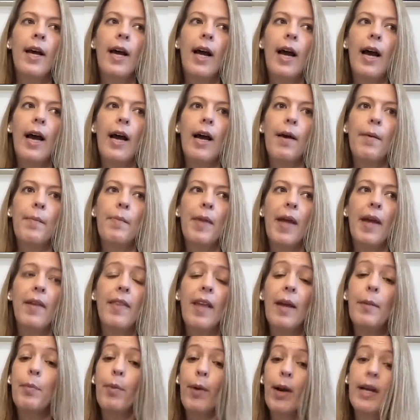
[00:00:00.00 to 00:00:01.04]
And
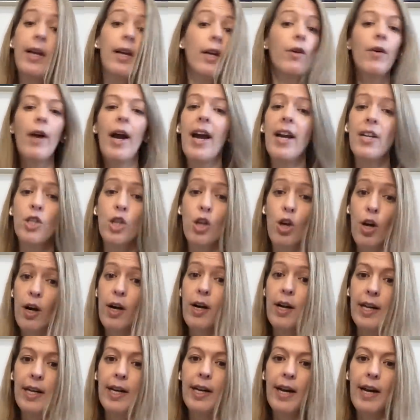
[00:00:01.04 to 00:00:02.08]
they bring a crash cart
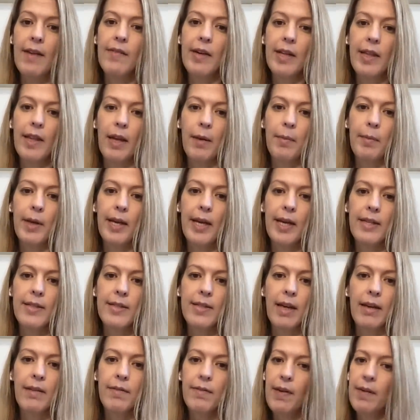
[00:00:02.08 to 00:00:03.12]
in and everything because
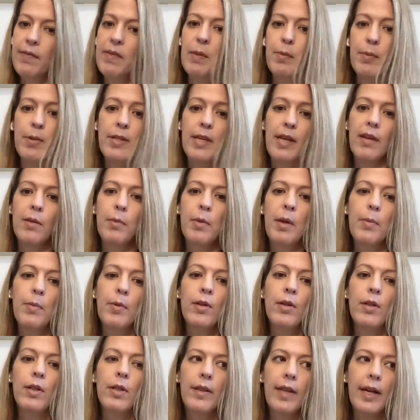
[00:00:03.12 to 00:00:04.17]
like 50% of
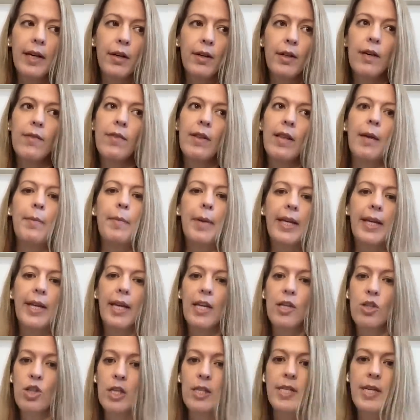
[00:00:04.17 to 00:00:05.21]
people that are given that
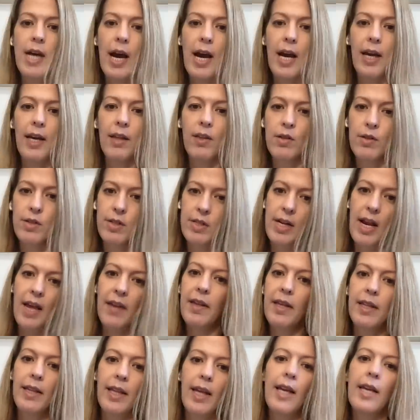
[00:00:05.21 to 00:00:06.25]
medication die. There's
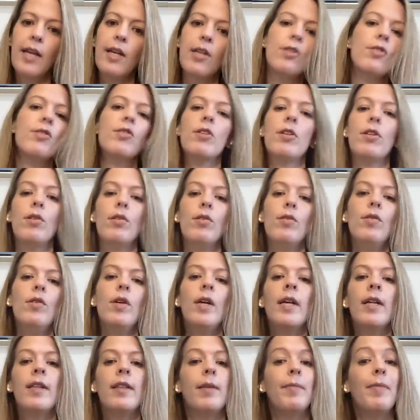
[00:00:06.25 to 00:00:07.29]
nothing they can do.
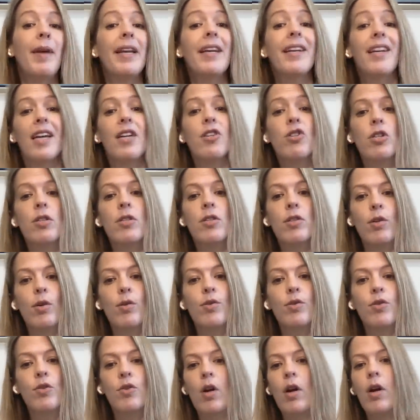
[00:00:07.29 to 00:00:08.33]
The medication's so
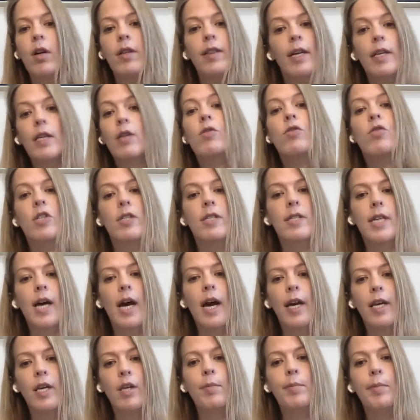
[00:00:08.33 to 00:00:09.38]
strong that you just
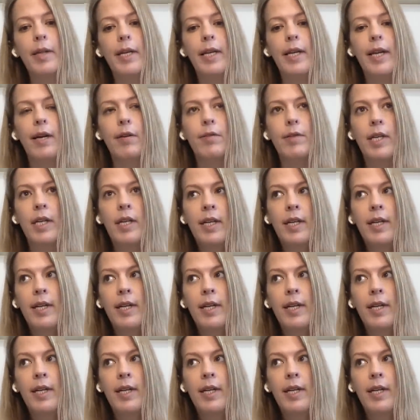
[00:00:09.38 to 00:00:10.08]
die, you bleed out.